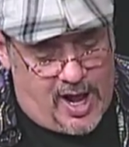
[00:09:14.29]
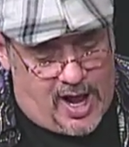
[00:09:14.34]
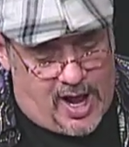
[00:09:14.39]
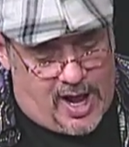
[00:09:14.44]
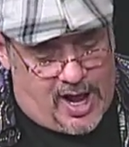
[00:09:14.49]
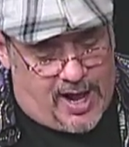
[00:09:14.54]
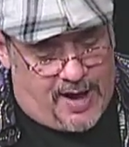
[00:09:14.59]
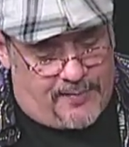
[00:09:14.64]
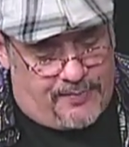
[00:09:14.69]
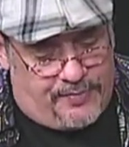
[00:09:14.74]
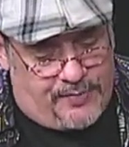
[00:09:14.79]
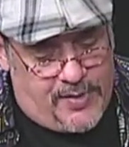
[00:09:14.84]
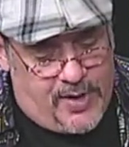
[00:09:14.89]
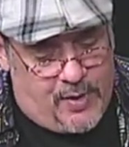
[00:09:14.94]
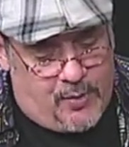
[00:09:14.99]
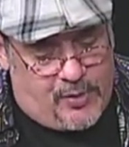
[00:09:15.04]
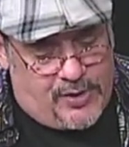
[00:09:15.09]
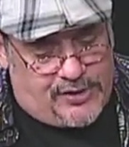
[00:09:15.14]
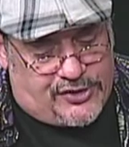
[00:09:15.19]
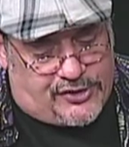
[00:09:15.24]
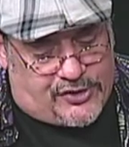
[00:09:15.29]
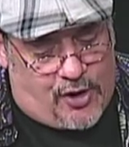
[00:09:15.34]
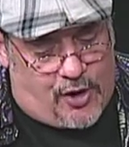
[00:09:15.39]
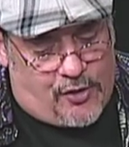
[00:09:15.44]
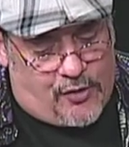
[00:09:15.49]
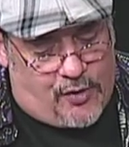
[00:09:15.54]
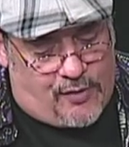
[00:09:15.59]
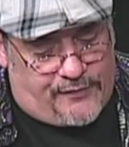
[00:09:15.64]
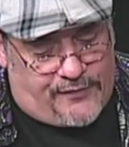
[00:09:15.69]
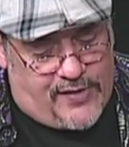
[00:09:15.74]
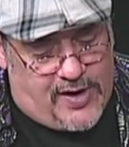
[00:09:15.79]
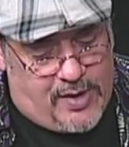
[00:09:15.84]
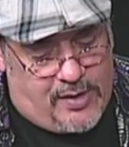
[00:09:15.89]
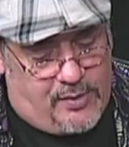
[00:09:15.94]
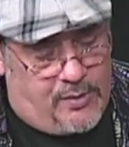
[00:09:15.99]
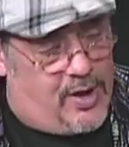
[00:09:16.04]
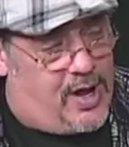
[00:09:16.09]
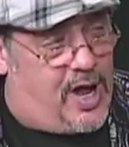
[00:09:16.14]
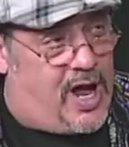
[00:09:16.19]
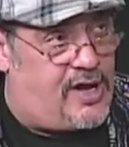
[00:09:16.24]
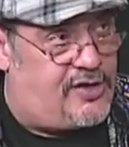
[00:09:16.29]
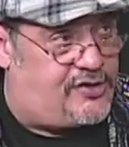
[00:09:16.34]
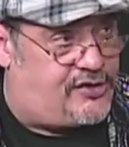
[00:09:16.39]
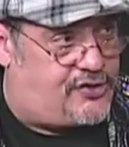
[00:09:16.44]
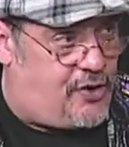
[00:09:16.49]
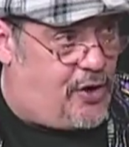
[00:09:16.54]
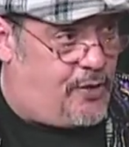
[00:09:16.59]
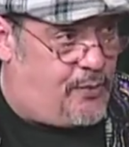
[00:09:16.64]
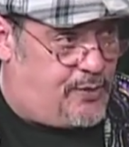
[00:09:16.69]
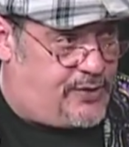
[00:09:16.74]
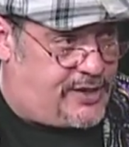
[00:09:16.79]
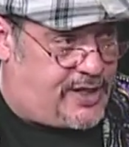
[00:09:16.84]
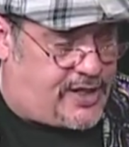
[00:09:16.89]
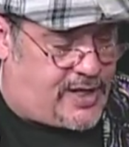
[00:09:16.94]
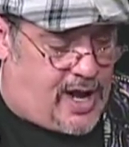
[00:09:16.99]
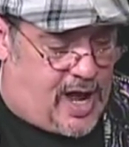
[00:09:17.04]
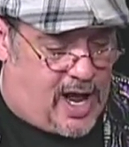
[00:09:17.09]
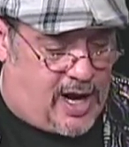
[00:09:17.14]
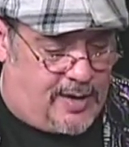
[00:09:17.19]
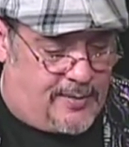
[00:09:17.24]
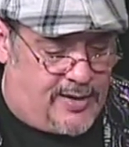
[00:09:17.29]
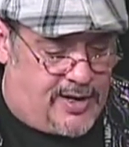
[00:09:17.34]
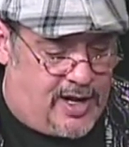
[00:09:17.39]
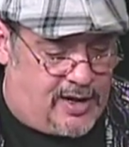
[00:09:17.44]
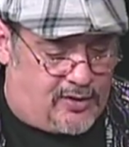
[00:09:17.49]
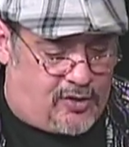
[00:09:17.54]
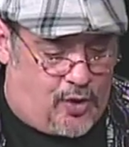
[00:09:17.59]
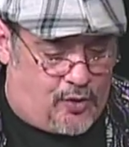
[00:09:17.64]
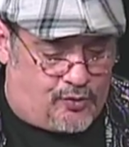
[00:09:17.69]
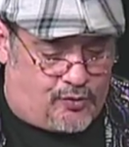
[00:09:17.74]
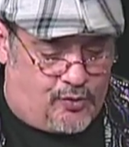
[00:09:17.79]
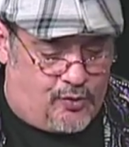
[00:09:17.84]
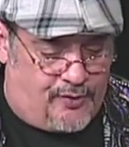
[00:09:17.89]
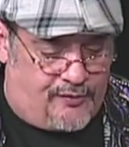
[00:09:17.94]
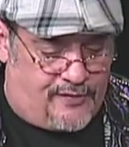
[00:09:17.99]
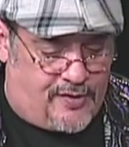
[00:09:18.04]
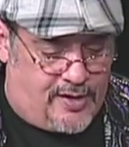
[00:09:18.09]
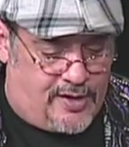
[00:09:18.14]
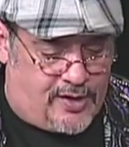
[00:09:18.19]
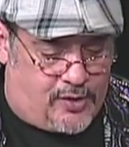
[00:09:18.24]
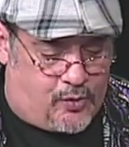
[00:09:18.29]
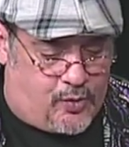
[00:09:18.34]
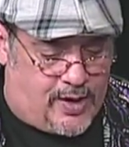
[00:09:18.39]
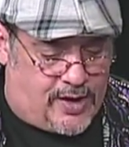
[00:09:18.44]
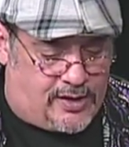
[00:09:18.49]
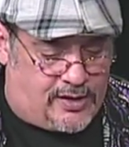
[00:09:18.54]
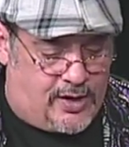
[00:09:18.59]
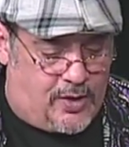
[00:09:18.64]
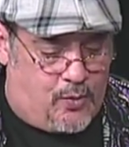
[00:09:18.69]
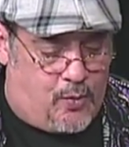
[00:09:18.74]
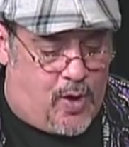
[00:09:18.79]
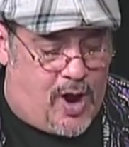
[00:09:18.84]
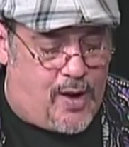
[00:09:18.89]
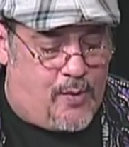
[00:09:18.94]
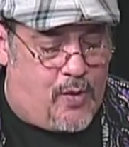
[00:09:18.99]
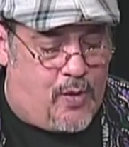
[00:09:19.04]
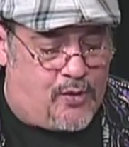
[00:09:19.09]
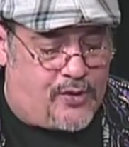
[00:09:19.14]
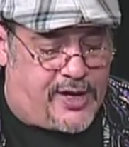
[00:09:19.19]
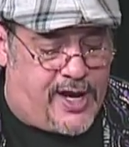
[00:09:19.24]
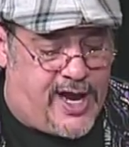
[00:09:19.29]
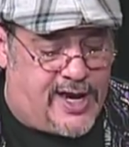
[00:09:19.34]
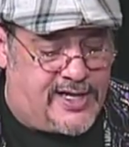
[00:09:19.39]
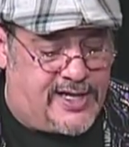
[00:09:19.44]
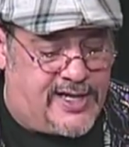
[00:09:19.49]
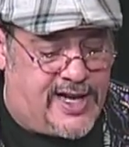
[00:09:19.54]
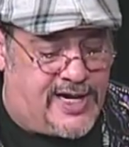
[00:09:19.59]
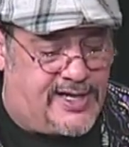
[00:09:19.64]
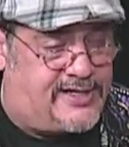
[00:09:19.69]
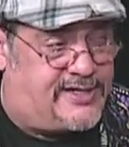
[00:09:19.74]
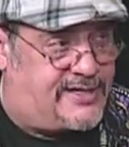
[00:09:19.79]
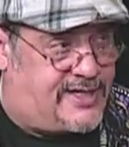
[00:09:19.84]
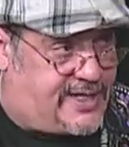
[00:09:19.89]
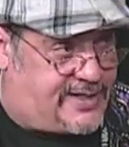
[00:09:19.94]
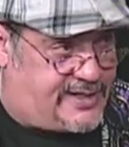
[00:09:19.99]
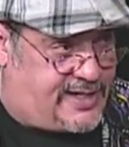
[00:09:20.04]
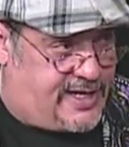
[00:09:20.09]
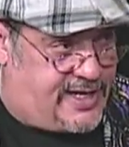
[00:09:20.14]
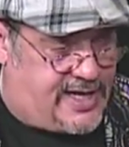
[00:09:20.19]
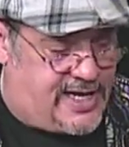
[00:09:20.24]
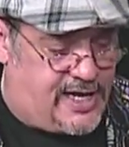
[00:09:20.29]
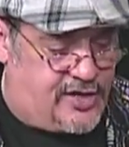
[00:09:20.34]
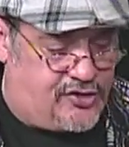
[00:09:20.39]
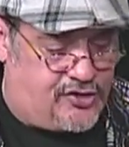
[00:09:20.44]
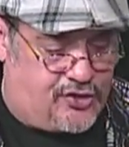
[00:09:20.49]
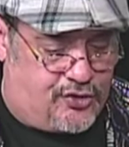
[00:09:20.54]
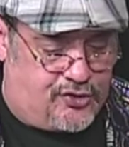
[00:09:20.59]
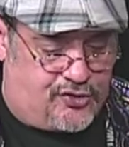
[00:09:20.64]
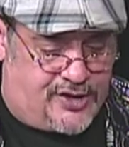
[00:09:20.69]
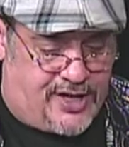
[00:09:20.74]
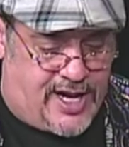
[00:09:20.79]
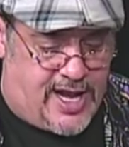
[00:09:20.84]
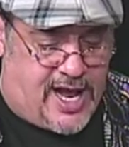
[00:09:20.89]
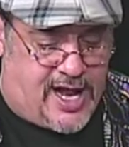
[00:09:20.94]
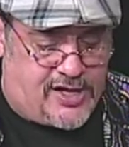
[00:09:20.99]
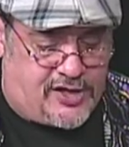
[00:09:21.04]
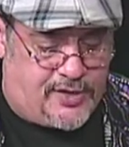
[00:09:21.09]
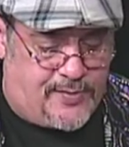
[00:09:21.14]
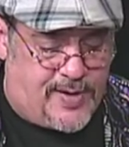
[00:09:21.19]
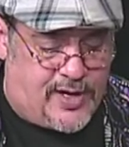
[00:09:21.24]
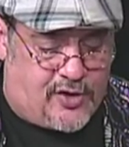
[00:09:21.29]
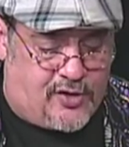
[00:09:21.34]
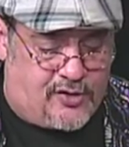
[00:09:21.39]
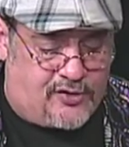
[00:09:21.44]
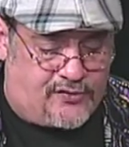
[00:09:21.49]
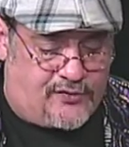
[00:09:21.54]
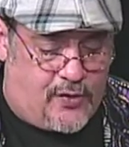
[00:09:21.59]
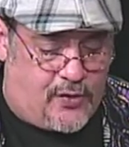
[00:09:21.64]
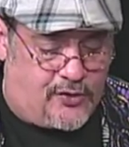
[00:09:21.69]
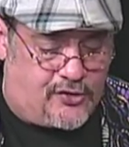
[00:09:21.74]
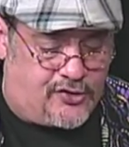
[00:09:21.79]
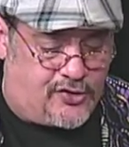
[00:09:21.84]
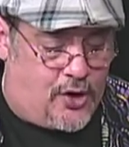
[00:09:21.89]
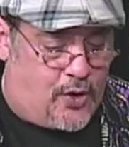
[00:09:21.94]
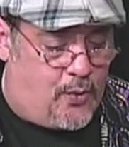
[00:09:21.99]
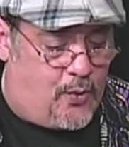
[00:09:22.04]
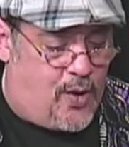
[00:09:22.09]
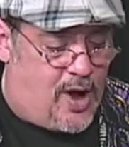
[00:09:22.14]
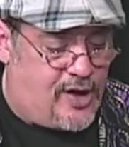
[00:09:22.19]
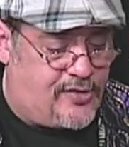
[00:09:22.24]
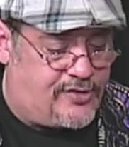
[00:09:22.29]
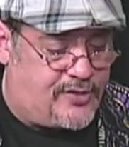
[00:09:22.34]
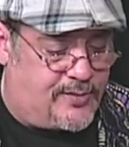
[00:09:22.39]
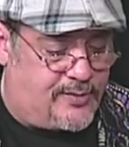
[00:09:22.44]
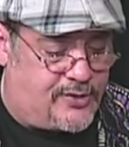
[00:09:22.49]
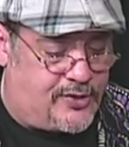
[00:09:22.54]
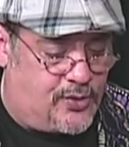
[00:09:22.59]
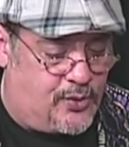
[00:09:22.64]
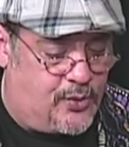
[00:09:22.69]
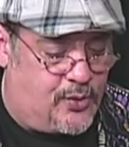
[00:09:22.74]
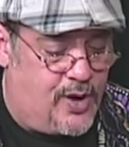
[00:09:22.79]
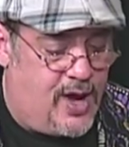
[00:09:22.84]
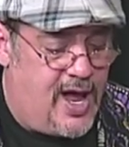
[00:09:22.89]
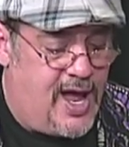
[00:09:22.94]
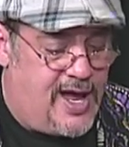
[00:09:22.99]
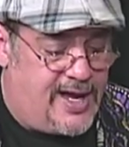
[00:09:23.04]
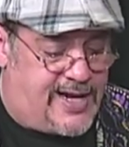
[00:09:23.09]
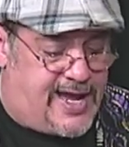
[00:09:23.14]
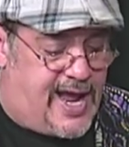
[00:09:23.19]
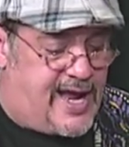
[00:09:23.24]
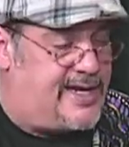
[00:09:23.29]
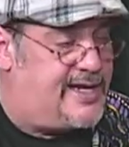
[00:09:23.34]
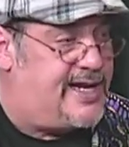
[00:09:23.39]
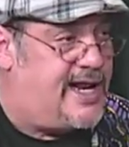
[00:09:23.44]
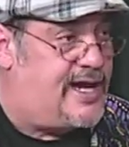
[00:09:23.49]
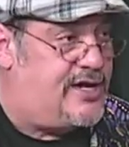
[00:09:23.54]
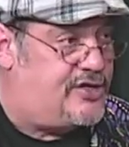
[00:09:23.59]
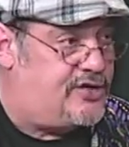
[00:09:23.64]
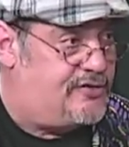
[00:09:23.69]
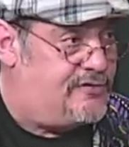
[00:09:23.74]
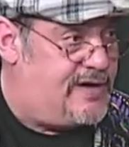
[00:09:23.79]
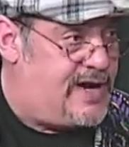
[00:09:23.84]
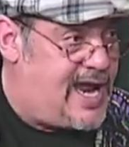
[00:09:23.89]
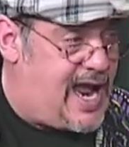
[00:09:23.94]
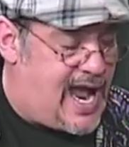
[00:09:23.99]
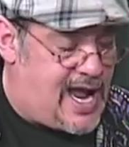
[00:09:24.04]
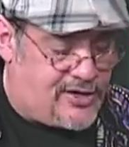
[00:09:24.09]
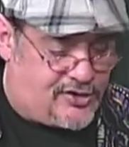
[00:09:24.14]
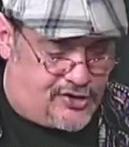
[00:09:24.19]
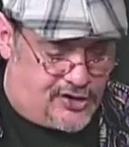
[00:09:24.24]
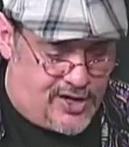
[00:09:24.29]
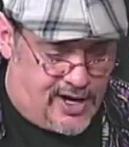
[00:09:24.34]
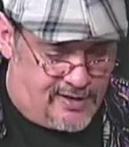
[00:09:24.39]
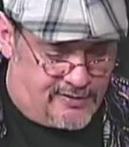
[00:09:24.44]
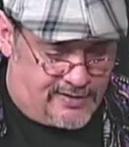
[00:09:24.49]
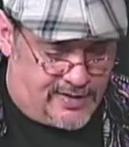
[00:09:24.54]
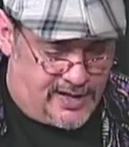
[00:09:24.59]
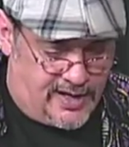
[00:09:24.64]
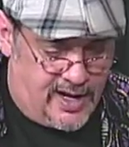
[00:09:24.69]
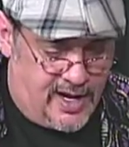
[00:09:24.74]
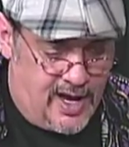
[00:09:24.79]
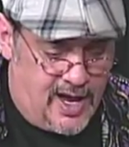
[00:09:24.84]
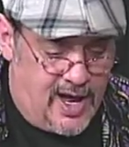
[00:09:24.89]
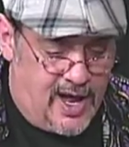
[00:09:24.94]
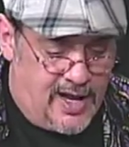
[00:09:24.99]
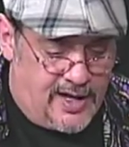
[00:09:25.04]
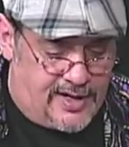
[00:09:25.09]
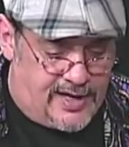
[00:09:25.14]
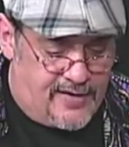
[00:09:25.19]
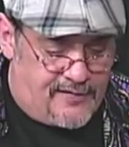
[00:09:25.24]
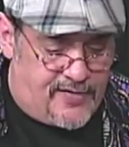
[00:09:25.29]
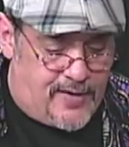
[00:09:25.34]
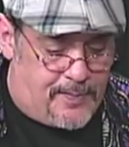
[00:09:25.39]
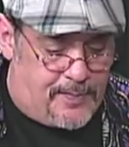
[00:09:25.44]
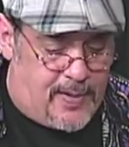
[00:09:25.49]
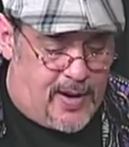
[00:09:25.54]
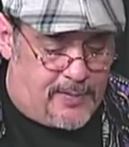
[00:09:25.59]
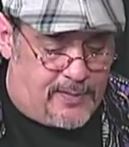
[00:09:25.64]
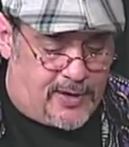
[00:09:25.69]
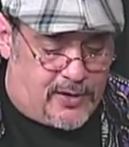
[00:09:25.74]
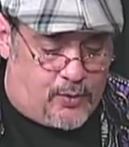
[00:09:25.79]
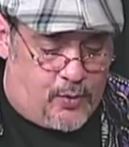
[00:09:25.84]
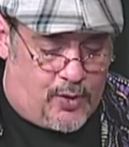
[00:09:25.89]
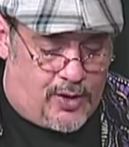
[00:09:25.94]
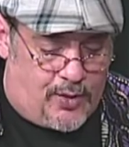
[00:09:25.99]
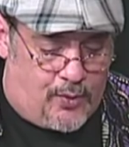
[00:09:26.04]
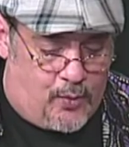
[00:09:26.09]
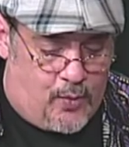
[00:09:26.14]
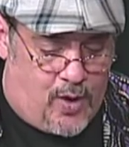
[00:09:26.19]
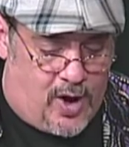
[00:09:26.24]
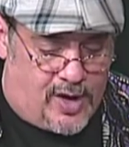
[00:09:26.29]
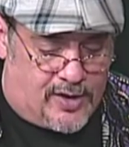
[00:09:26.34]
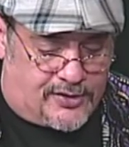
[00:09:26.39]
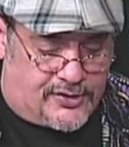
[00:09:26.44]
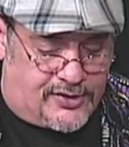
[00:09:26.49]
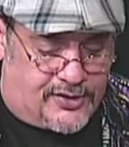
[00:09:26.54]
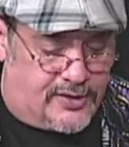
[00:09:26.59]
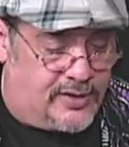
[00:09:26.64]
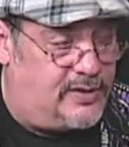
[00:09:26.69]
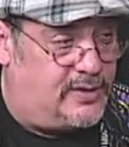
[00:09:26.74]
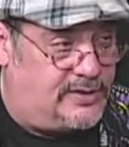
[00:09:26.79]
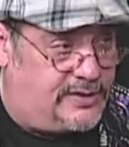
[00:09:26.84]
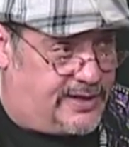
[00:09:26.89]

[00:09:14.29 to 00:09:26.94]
Uh, we start off here. I start with the column, and I'll go through it very quickly. Why won't candidates stick to the issues? The answer: because voters don't want them to. Candidates are reactionary. Give the public what it wants. Right.